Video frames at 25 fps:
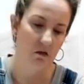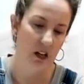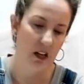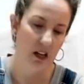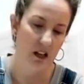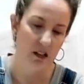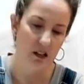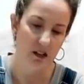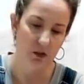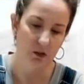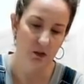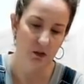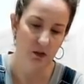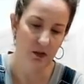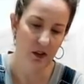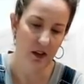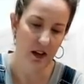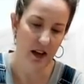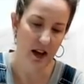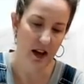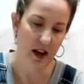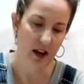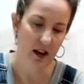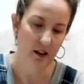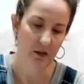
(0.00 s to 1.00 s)
It's,
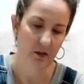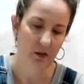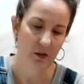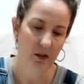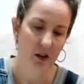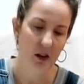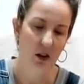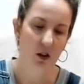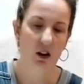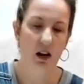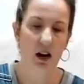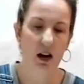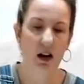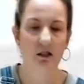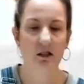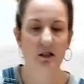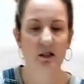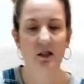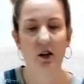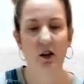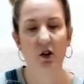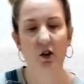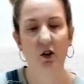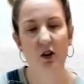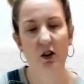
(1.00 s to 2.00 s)
yeah, okay,
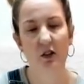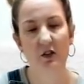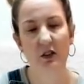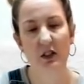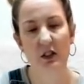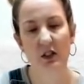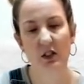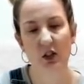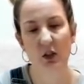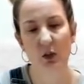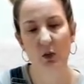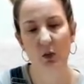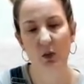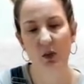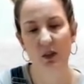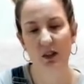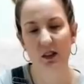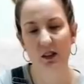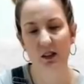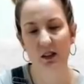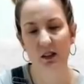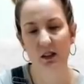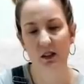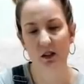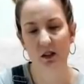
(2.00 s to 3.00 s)
so you have to do it with
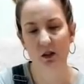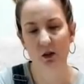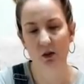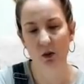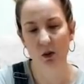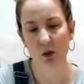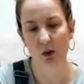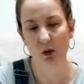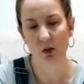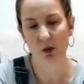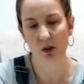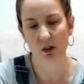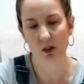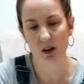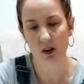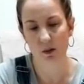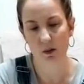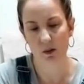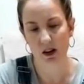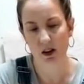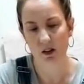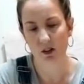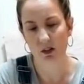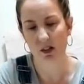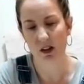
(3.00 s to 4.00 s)
the little hole
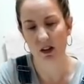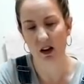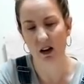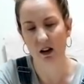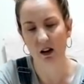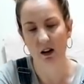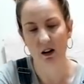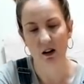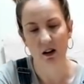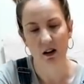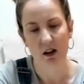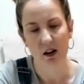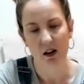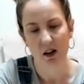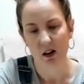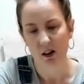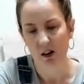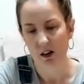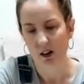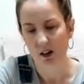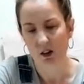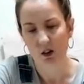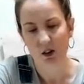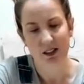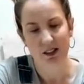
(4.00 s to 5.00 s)
coming out there.
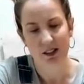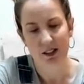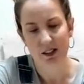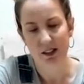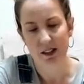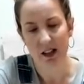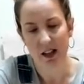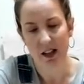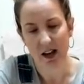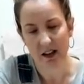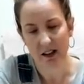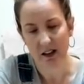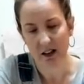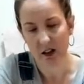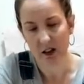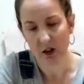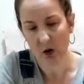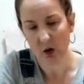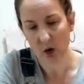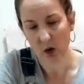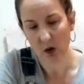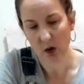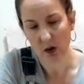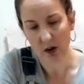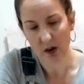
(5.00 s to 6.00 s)
You can slide the
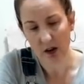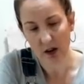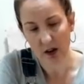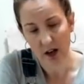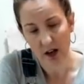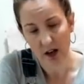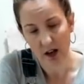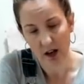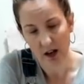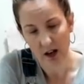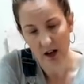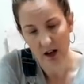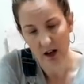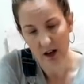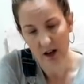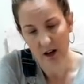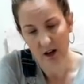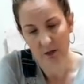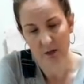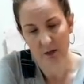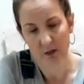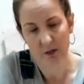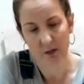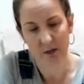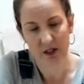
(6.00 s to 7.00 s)
cord
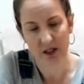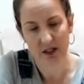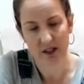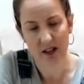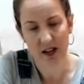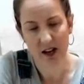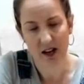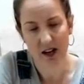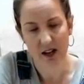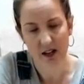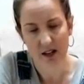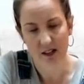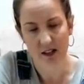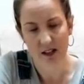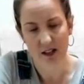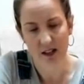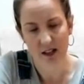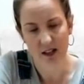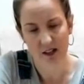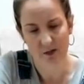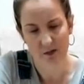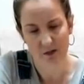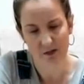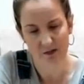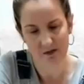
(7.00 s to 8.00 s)
in besides
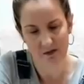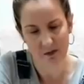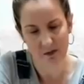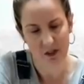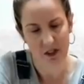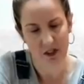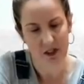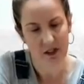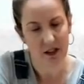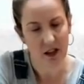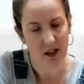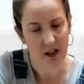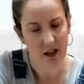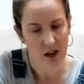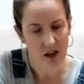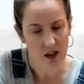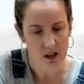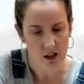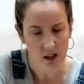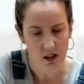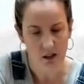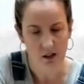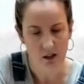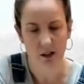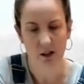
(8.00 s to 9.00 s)
it, beside
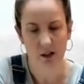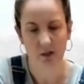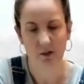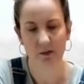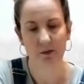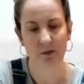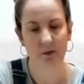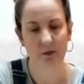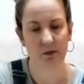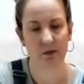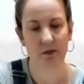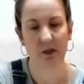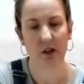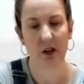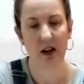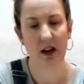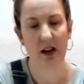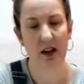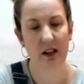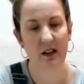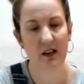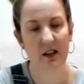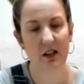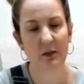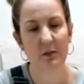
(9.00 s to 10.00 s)
it,
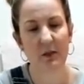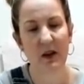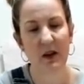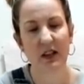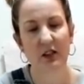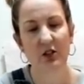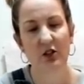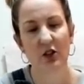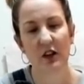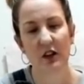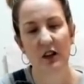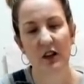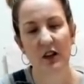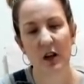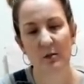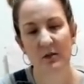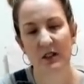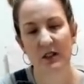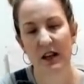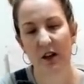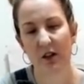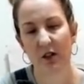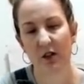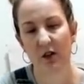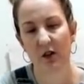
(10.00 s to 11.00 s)
and just make sure it comes
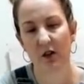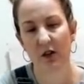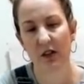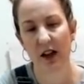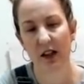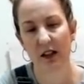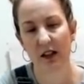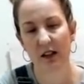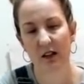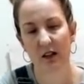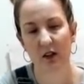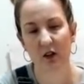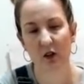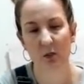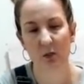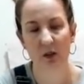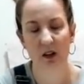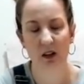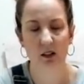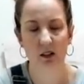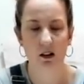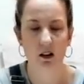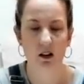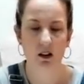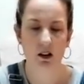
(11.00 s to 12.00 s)
out through that little
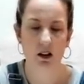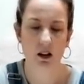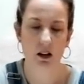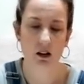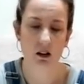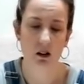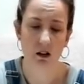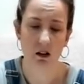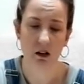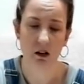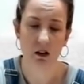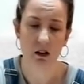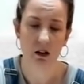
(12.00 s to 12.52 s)
opening there again.